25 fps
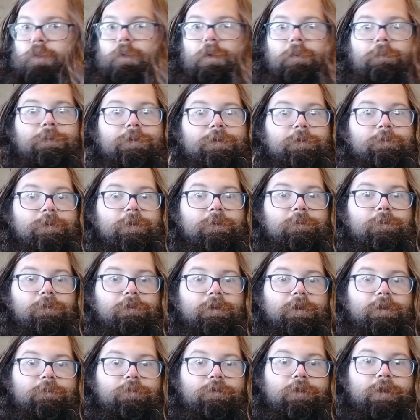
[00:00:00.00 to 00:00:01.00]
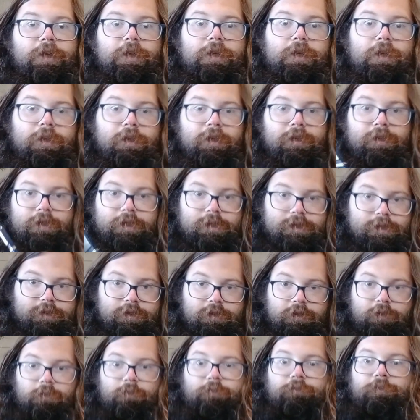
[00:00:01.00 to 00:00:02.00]
up with the people they bring on, and they
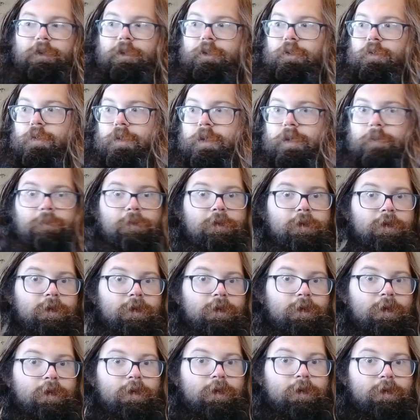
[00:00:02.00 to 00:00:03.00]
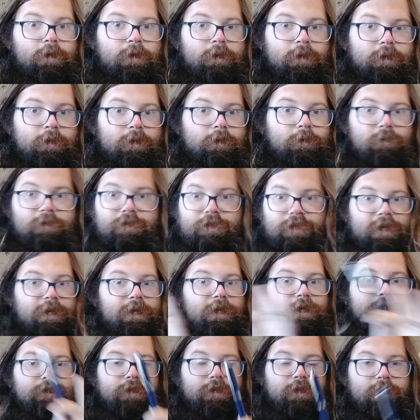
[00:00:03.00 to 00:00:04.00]
don't follow up with
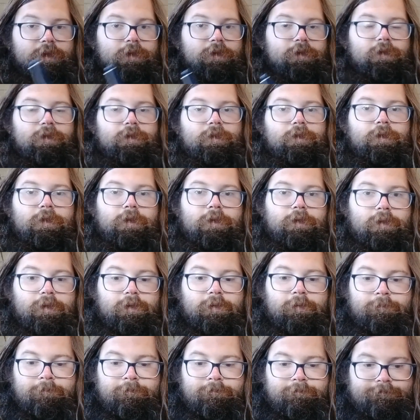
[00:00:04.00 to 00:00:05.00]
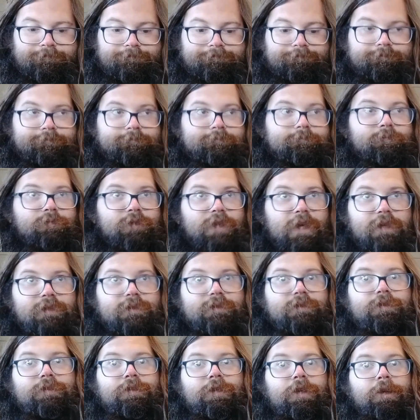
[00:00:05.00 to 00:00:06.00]
anything.
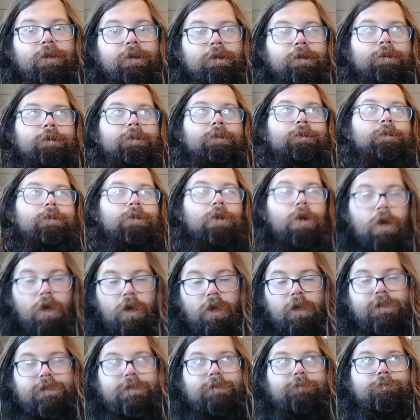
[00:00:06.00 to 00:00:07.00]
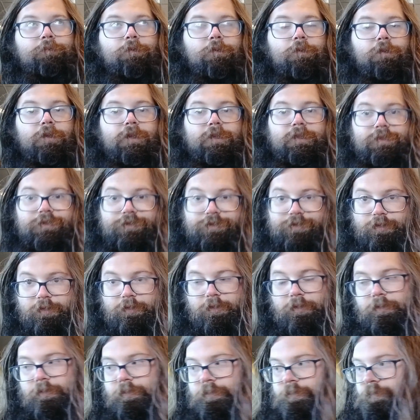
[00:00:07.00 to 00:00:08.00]
That's cause for
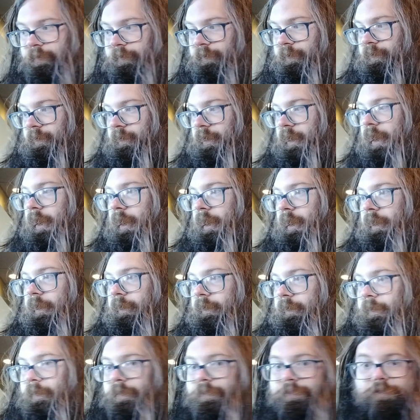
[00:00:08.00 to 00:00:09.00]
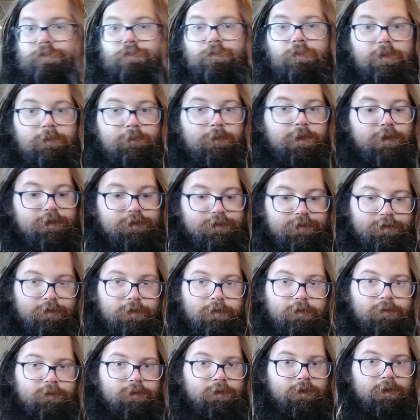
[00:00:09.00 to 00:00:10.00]
concern, extreme
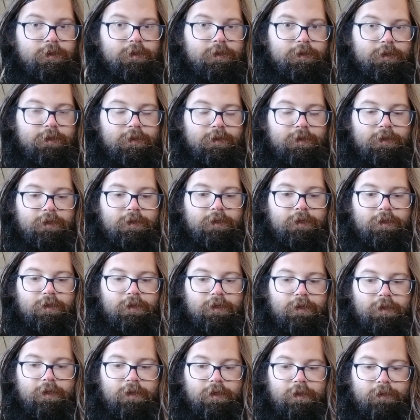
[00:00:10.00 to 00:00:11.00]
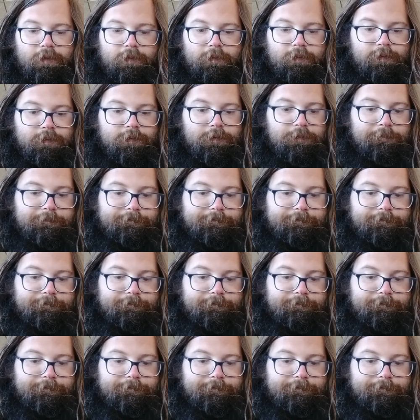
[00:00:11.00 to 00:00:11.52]
concern. And